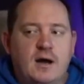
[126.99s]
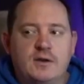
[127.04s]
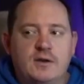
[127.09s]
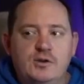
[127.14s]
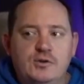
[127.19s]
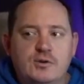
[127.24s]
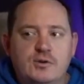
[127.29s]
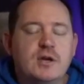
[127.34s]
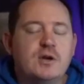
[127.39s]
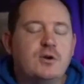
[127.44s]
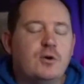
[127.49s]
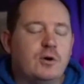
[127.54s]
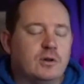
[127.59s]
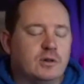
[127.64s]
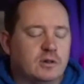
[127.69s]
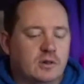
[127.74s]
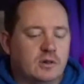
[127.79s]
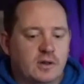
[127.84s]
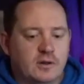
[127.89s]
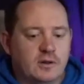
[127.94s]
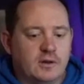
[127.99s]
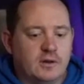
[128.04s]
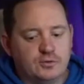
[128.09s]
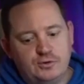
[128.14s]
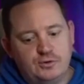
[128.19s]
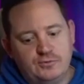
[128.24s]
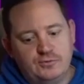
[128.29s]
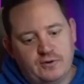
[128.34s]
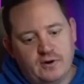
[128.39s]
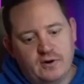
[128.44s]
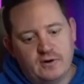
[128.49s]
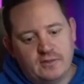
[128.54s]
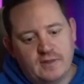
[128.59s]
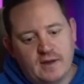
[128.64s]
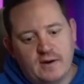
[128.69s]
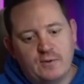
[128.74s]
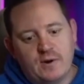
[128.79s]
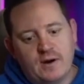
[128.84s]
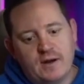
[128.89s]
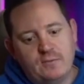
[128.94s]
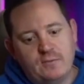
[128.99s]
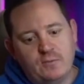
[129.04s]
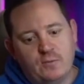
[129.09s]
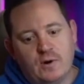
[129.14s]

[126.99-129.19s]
You can go a little too far that way,